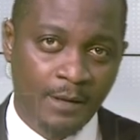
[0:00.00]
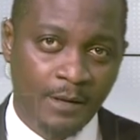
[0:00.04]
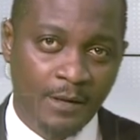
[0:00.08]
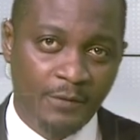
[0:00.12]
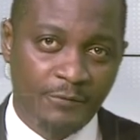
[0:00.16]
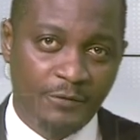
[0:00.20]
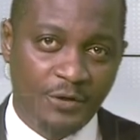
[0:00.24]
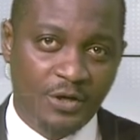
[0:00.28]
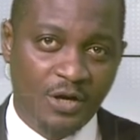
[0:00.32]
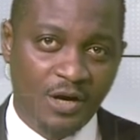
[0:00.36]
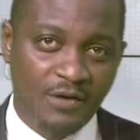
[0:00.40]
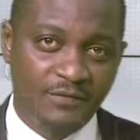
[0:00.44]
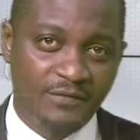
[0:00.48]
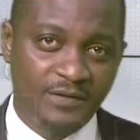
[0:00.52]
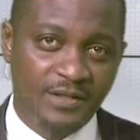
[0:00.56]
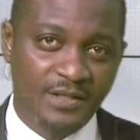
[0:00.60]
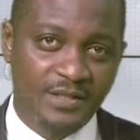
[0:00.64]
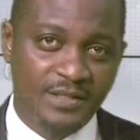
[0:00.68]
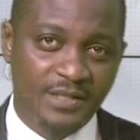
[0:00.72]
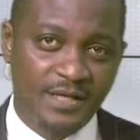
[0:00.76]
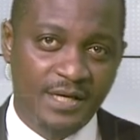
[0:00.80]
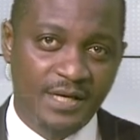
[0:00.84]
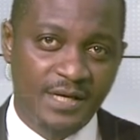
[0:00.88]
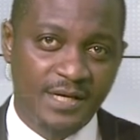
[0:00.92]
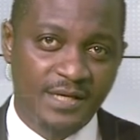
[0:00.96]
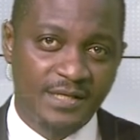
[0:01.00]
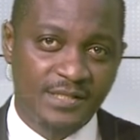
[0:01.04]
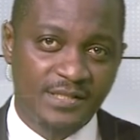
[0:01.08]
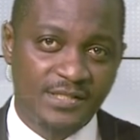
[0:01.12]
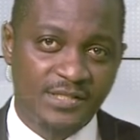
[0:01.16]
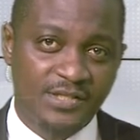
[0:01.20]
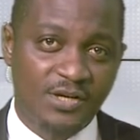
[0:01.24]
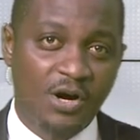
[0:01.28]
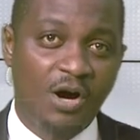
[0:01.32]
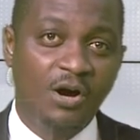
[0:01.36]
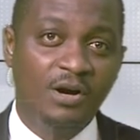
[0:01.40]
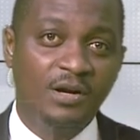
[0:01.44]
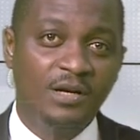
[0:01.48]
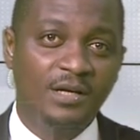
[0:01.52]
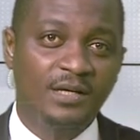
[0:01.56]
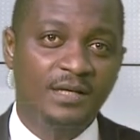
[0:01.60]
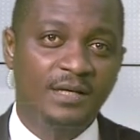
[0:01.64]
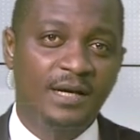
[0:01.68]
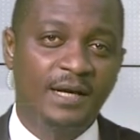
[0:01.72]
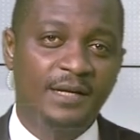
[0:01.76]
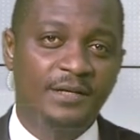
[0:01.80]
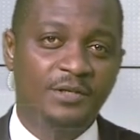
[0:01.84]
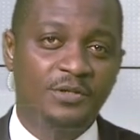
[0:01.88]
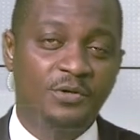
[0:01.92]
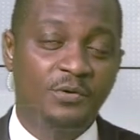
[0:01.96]
Recovered uh, skunk
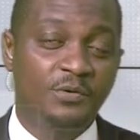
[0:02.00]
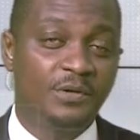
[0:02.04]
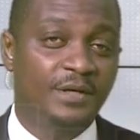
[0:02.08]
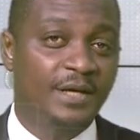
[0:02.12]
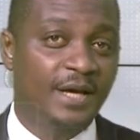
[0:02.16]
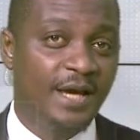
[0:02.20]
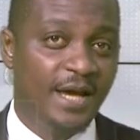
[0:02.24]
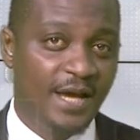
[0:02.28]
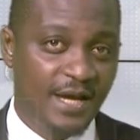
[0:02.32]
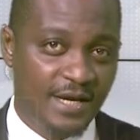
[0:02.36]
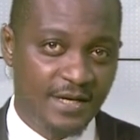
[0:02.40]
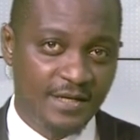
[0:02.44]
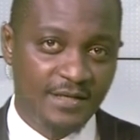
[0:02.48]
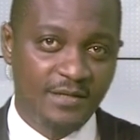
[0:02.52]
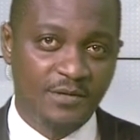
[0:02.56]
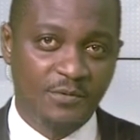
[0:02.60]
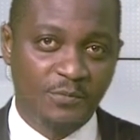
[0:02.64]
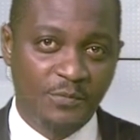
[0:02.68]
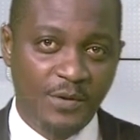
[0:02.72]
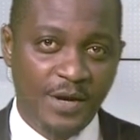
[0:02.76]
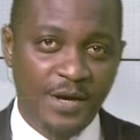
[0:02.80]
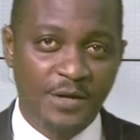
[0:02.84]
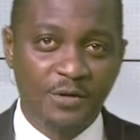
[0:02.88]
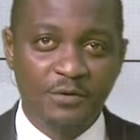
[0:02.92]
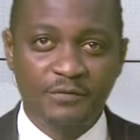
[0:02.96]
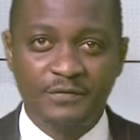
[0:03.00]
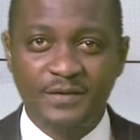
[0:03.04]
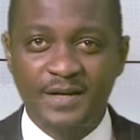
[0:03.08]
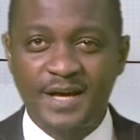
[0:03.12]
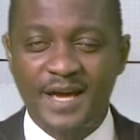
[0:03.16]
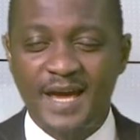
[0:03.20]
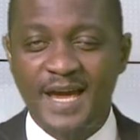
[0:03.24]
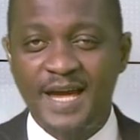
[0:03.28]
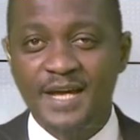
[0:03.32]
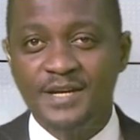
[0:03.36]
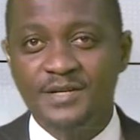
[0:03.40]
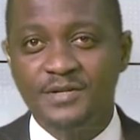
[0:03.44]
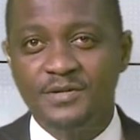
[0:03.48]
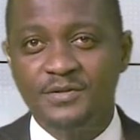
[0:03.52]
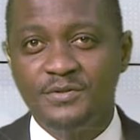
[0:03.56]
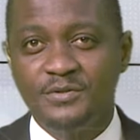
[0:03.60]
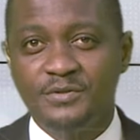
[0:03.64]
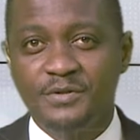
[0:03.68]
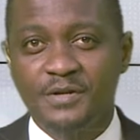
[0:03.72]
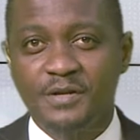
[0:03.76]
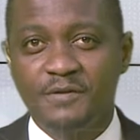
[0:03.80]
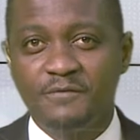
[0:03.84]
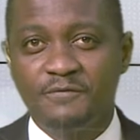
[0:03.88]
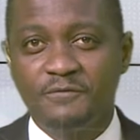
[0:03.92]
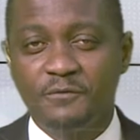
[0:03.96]
and cocaine weighing over eight
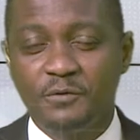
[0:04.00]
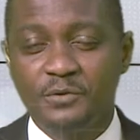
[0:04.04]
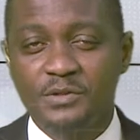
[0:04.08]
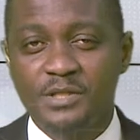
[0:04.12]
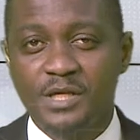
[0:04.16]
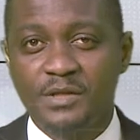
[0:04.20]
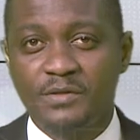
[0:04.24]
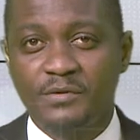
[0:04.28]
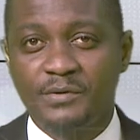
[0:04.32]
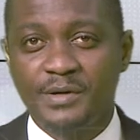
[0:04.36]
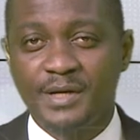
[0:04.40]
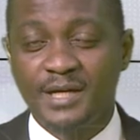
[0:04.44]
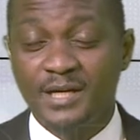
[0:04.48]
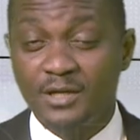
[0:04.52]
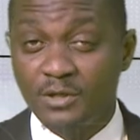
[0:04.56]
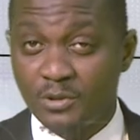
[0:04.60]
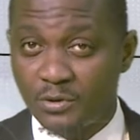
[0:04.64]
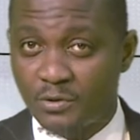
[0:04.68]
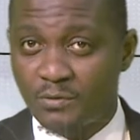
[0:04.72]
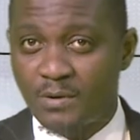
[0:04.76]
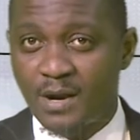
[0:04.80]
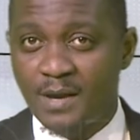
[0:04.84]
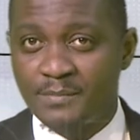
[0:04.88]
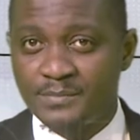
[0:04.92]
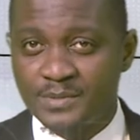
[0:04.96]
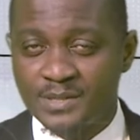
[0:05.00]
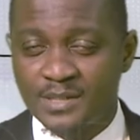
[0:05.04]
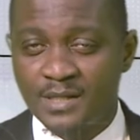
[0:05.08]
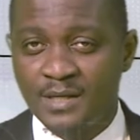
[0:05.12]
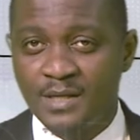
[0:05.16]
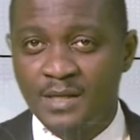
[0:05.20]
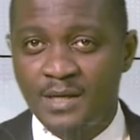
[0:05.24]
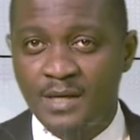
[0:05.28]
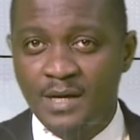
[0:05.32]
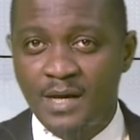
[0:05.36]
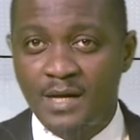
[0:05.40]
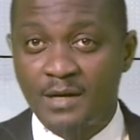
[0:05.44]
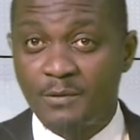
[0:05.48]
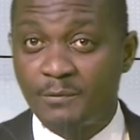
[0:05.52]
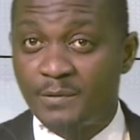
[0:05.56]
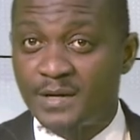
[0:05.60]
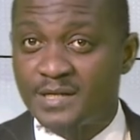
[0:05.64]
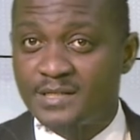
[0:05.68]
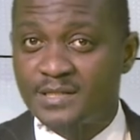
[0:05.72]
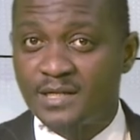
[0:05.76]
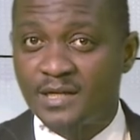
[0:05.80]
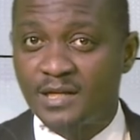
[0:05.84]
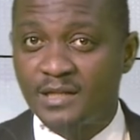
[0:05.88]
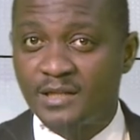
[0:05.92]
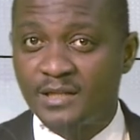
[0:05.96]
hundred forty-three kilograms and
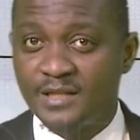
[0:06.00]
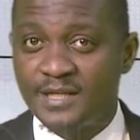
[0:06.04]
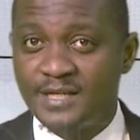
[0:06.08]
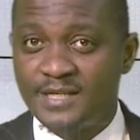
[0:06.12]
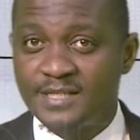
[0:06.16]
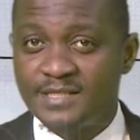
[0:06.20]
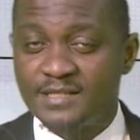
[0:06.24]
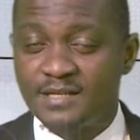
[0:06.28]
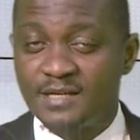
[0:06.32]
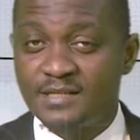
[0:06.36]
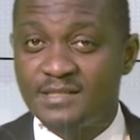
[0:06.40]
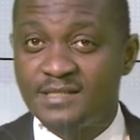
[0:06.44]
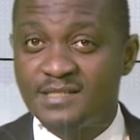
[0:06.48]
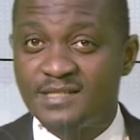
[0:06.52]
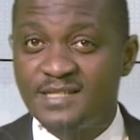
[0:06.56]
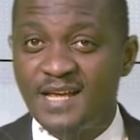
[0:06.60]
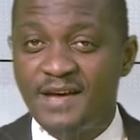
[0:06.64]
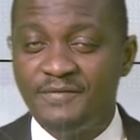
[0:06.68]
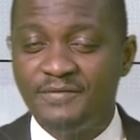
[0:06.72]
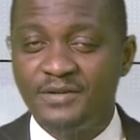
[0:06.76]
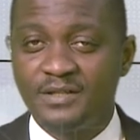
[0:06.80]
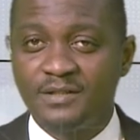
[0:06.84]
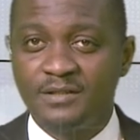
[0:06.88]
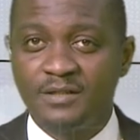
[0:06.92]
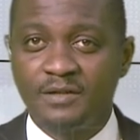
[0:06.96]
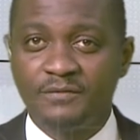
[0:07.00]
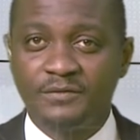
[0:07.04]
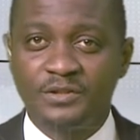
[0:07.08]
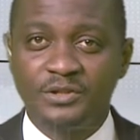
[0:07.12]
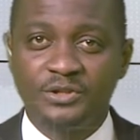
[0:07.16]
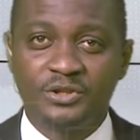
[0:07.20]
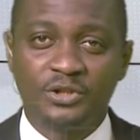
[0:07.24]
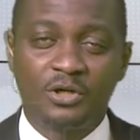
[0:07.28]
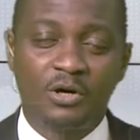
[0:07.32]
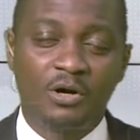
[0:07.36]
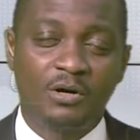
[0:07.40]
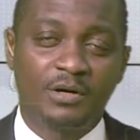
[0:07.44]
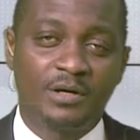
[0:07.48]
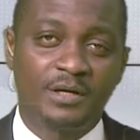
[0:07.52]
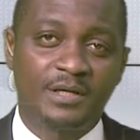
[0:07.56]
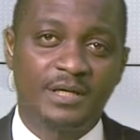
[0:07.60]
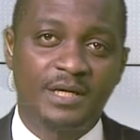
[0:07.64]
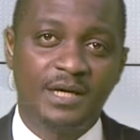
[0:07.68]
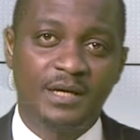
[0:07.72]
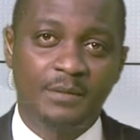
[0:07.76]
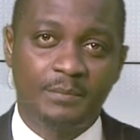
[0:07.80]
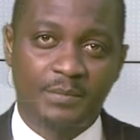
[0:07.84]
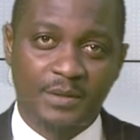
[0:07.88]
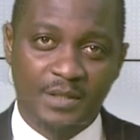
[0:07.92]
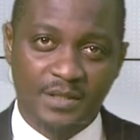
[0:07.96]
arrested at least seven of the drug
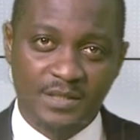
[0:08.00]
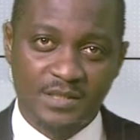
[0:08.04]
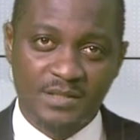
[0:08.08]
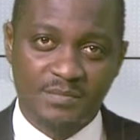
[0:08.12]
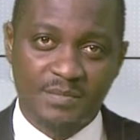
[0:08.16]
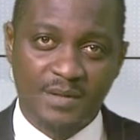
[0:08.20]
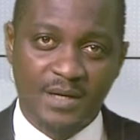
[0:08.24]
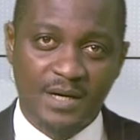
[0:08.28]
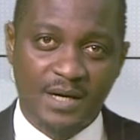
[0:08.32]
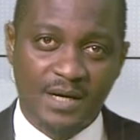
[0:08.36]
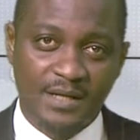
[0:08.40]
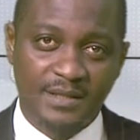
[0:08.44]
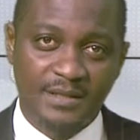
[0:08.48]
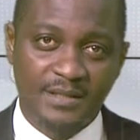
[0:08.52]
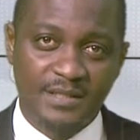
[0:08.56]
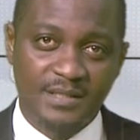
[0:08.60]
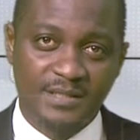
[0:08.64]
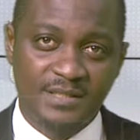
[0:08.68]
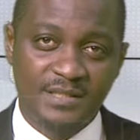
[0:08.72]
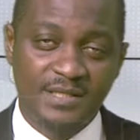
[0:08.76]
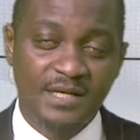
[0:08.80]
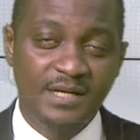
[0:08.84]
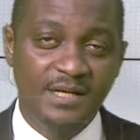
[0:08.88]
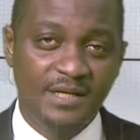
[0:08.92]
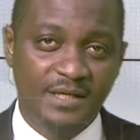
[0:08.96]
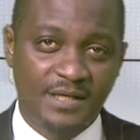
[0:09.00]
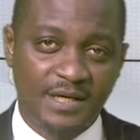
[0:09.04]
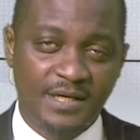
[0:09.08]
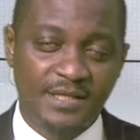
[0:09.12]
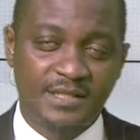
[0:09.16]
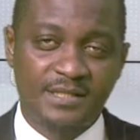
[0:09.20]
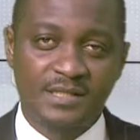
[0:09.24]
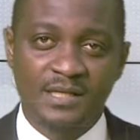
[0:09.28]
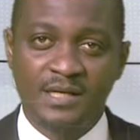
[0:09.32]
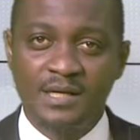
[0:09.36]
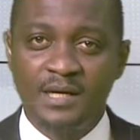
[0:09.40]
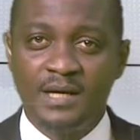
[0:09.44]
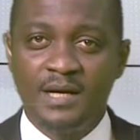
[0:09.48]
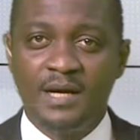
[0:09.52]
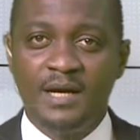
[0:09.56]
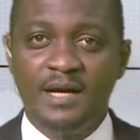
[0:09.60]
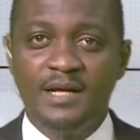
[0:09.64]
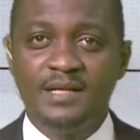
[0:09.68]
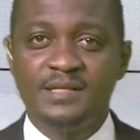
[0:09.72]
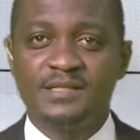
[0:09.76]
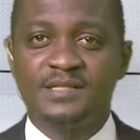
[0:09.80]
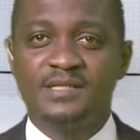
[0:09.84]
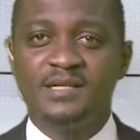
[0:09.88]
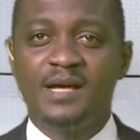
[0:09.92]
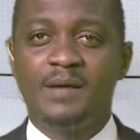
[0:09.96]
kingpins behind the syndicates
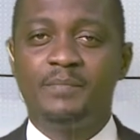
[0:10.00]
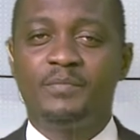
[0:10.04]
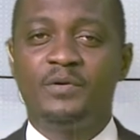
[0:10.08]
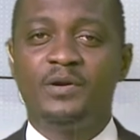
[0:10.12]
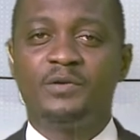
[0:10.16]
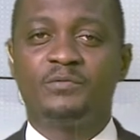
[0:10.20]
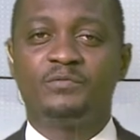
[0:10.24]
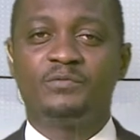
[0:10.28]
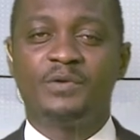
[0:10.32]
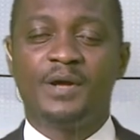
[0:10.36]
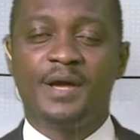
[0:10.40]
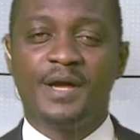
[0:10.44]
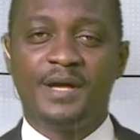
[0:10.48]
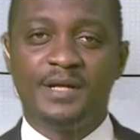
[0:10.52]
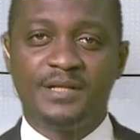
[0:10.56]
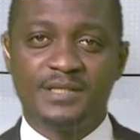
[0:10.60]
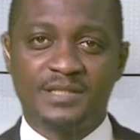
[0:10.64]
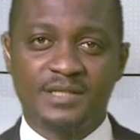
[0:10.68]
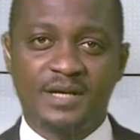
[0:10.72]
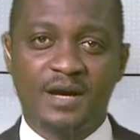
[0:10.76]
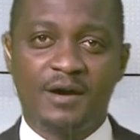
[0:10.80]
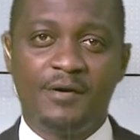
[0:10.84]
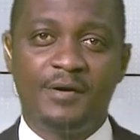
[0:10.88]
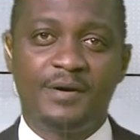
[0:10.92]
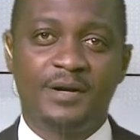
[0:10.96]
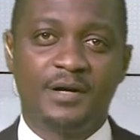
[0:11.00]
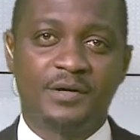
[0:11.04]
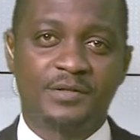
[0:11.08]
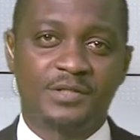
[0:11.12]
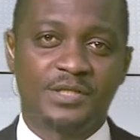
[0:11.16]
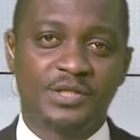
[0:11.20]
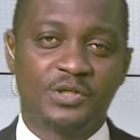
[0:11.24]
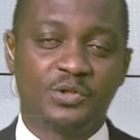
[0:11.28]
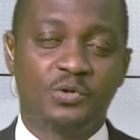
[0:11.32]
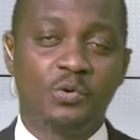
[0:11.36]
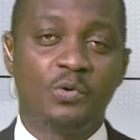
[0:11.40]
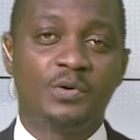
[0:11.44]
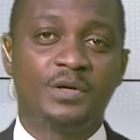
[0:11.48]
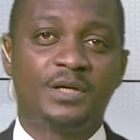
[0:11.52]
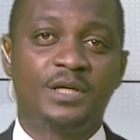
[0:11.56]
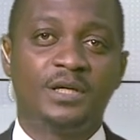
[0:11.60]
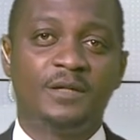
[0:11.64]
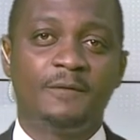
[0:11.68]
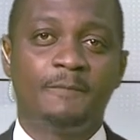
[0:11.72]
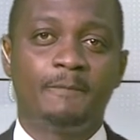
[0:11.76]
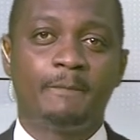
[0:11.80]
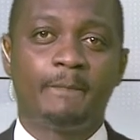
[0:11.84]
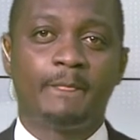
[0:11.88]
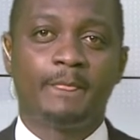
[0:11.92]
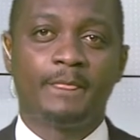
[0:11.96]
in separate raids carried out in
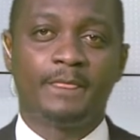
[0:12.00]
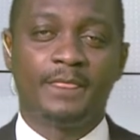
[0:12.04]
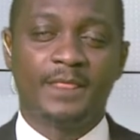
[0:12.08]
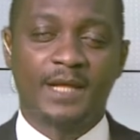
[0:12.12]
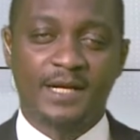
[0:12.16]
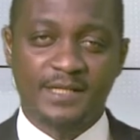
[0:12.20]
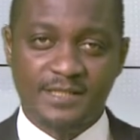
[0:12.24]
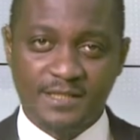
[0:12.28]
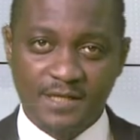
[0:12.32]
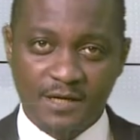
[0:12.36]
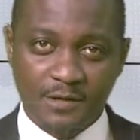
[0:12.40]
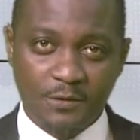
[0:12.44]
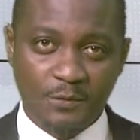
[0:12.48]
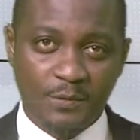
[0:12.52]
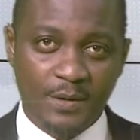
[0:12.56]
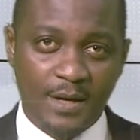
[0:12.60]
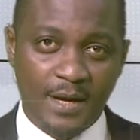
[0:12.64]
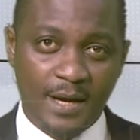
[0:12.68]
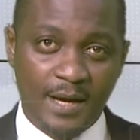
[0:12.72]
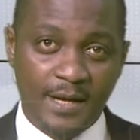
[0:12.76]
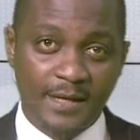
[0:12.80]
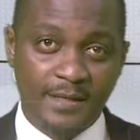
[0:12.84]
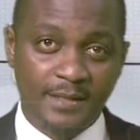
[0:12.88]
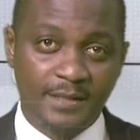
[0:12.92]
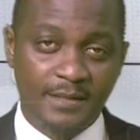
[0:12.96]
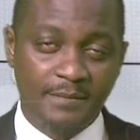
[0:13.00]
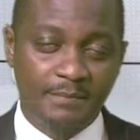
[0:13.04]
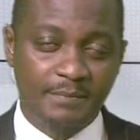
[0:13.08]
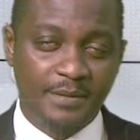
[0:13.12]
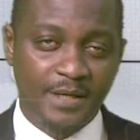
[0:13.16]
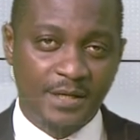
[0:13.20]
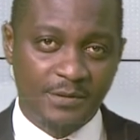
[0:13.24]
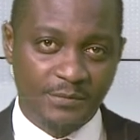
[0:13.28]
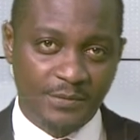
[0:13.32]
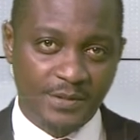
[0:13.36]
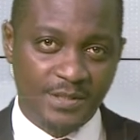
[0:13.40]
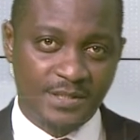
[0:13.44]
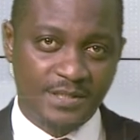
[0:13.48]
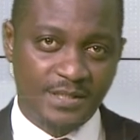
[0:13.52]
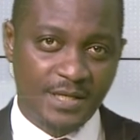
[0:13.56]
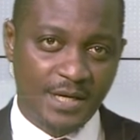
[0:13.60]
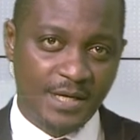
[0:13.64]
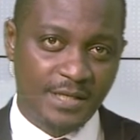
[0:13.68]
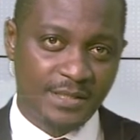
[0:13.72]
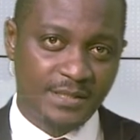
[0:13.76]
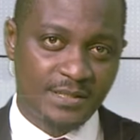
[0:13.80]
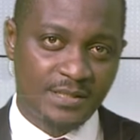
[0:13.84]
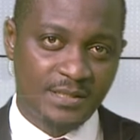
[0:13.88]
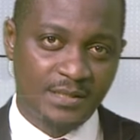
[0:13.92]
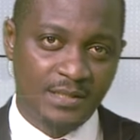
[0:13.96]
Kogi, Nasarawa and Benue
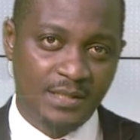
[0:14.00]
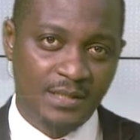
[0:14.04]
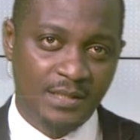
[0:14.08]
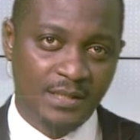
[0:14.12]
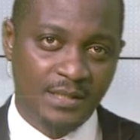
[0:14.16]
states.